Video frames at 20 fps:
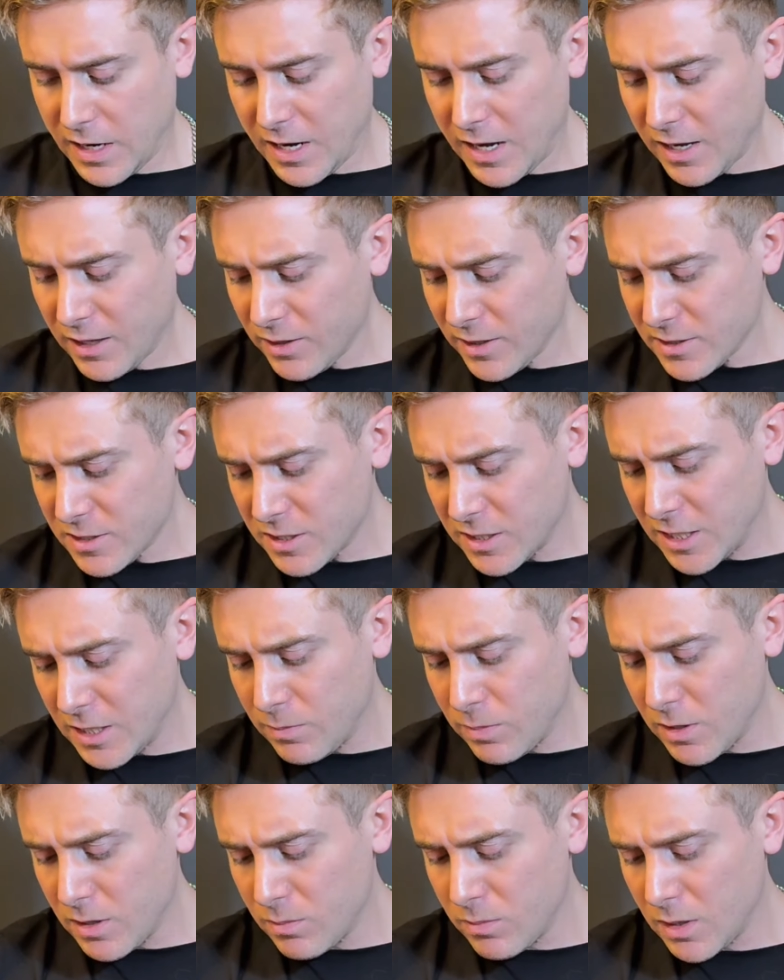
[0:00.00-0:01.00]
I like to keep
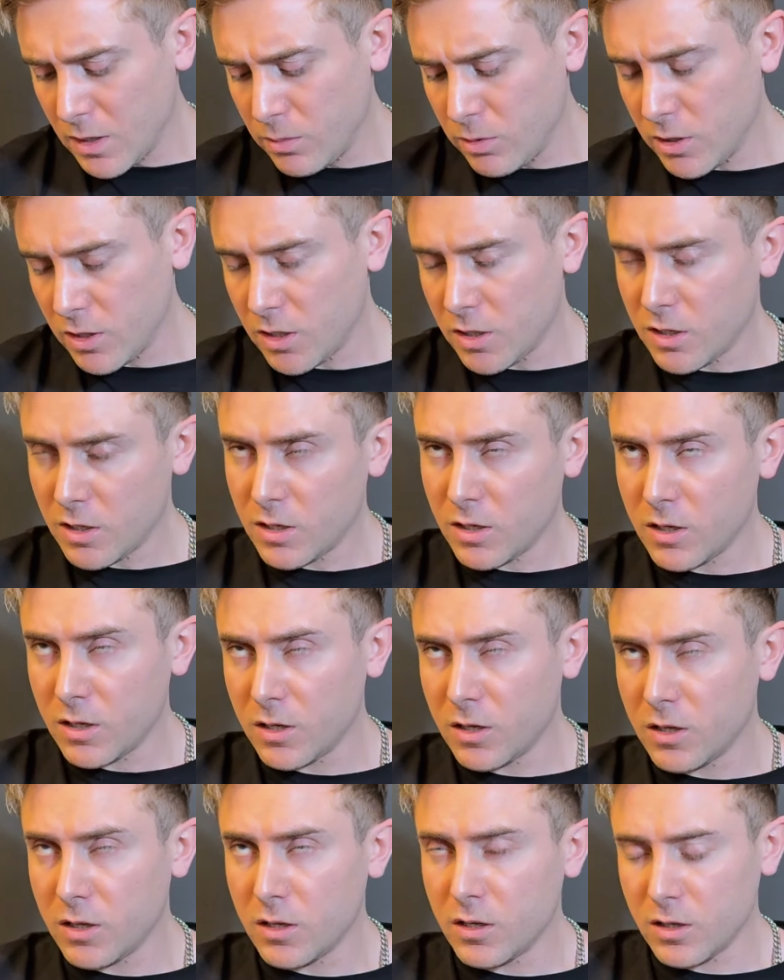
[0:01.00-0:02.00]
it
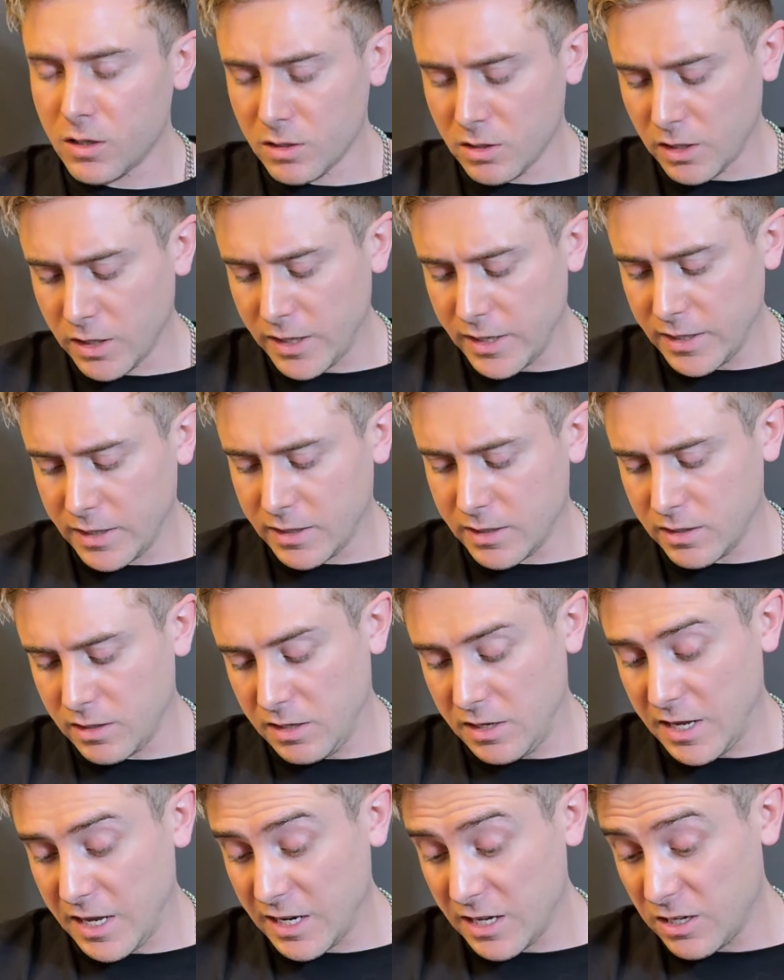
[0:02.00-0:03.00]
maybe like
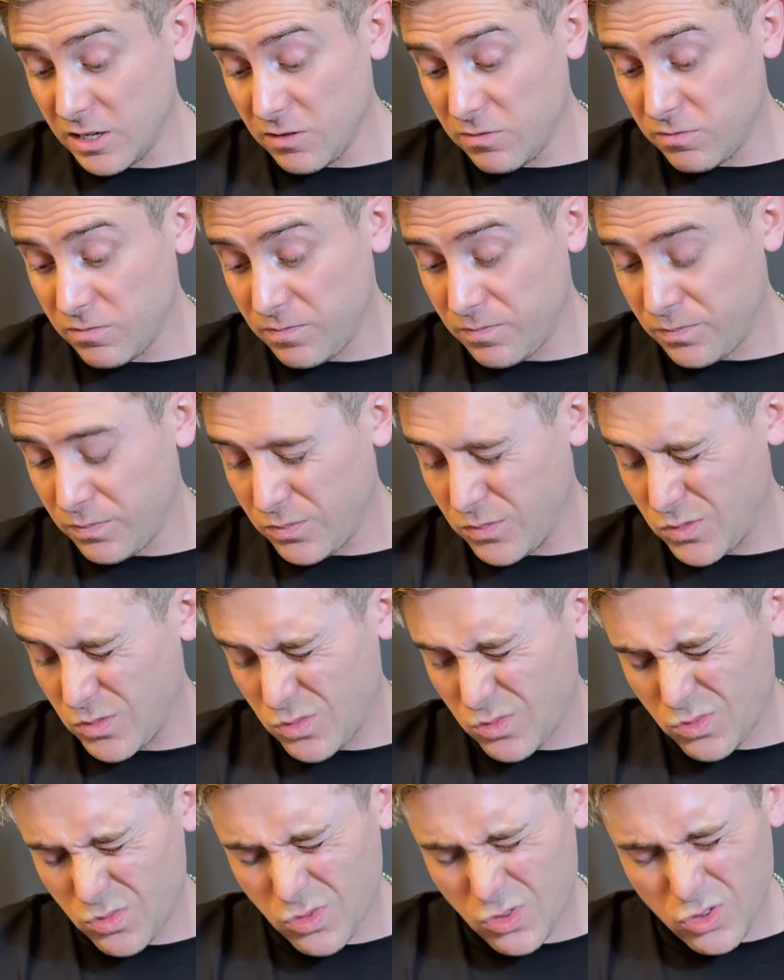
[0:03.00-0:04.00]

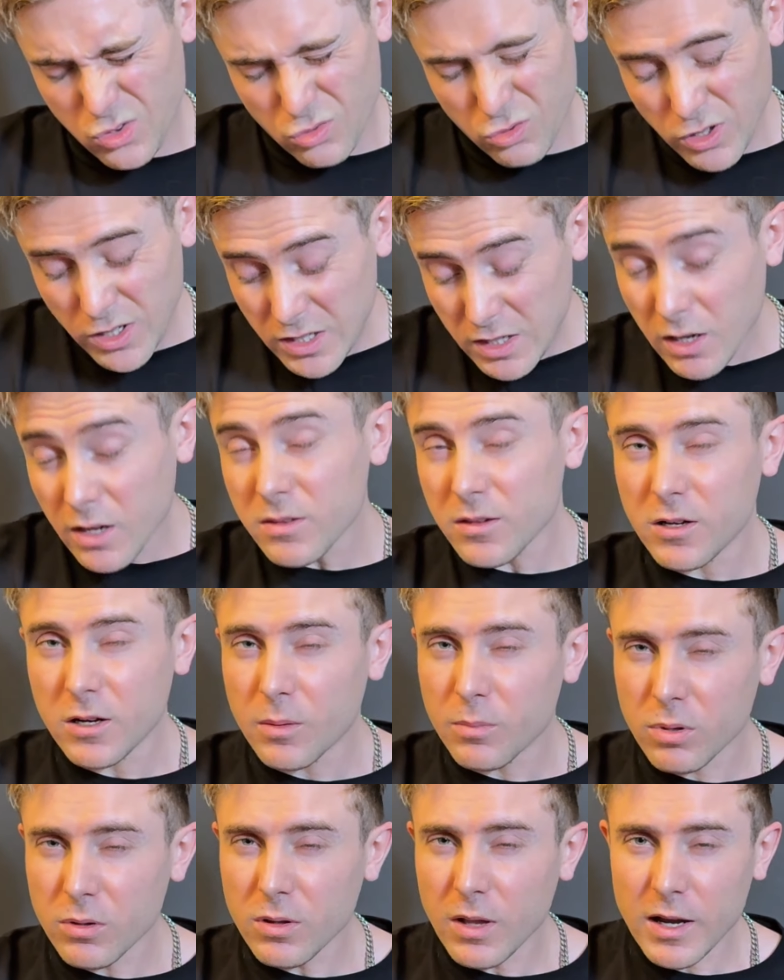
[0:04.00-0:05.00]
-3 on the
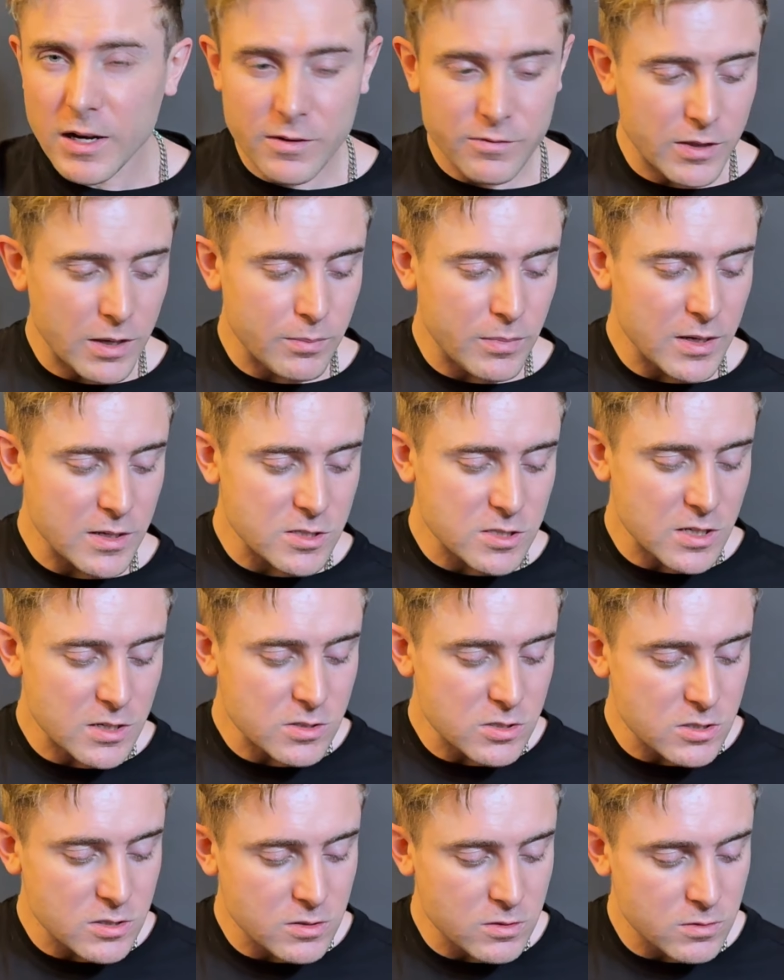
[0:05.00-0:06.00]
number line, if that makes
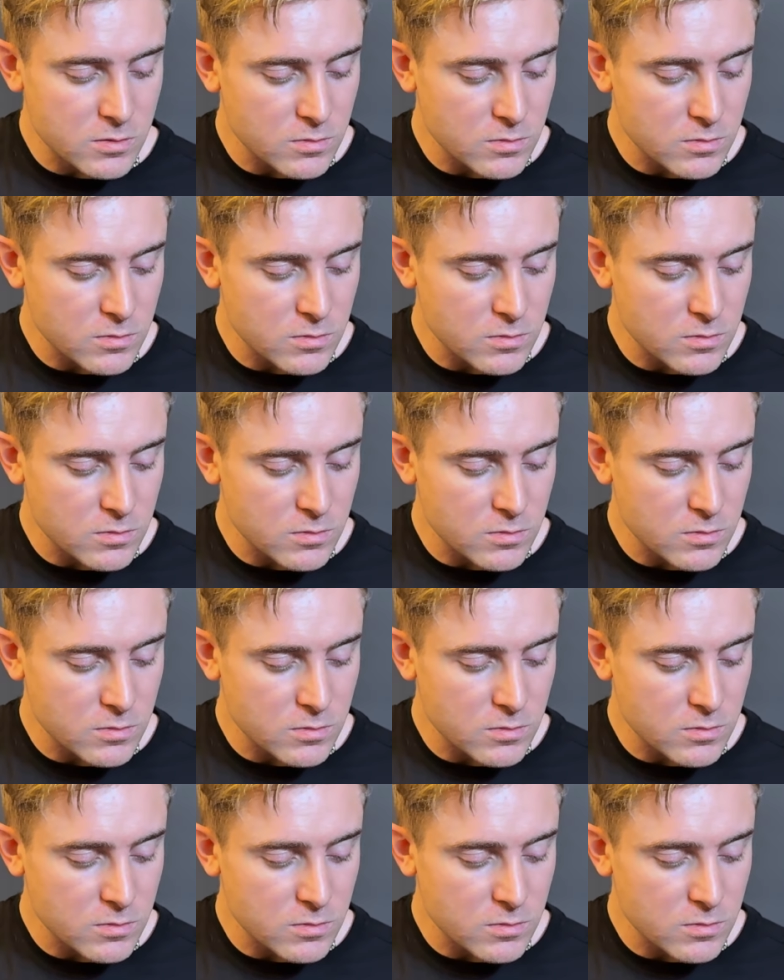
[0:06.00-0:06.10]
sense.